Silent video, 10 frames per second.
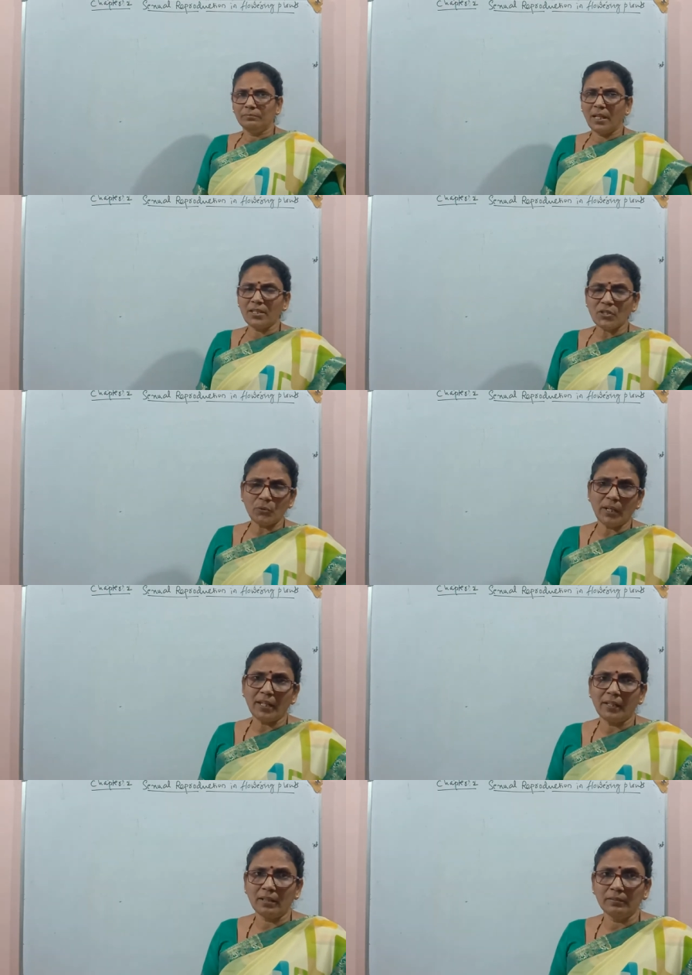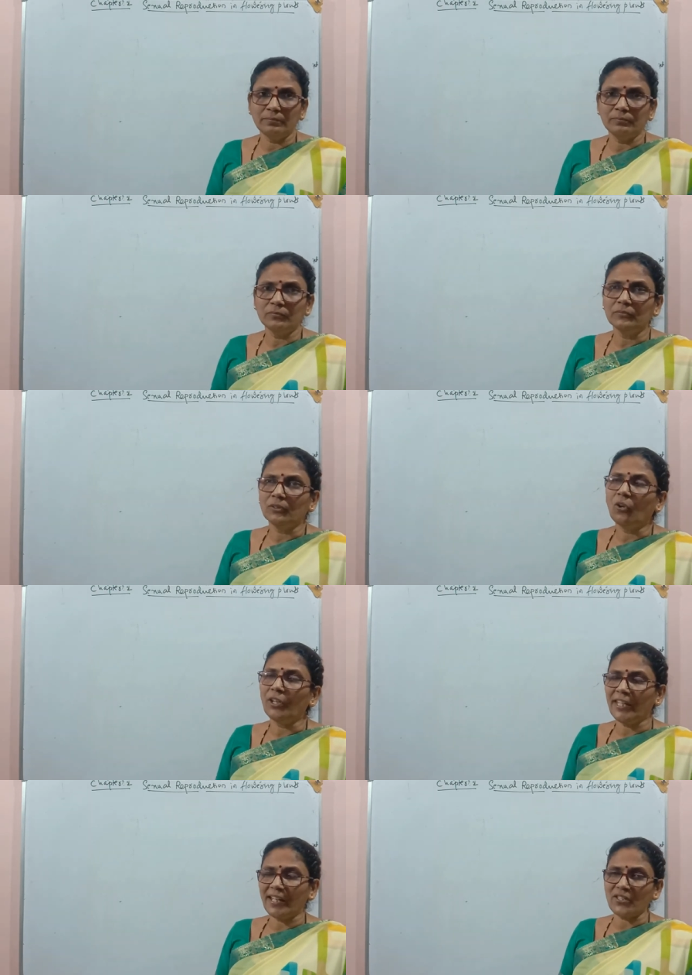months together
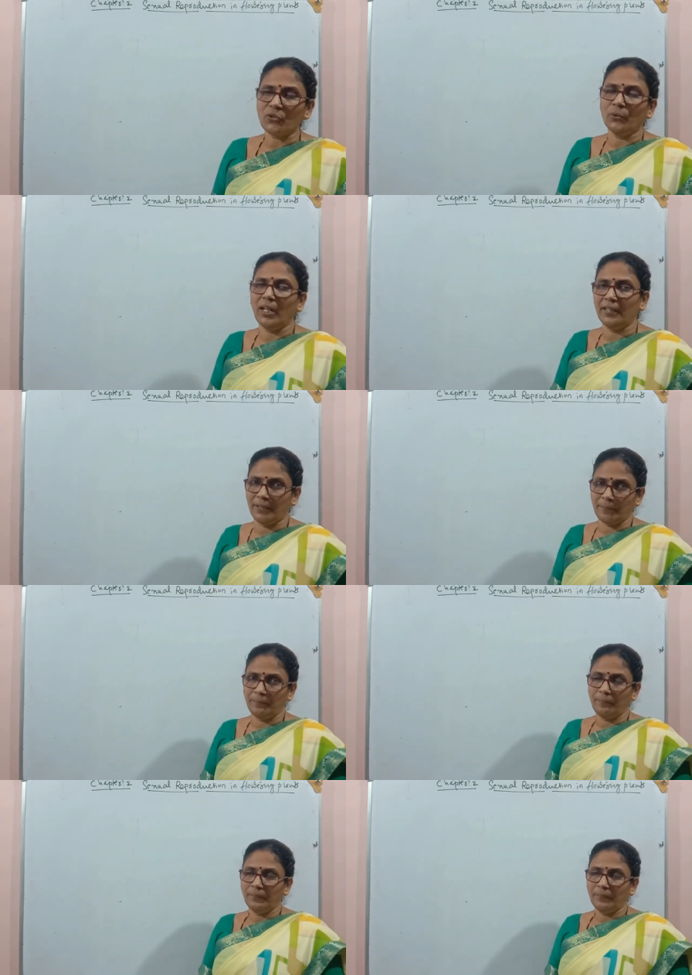or years together,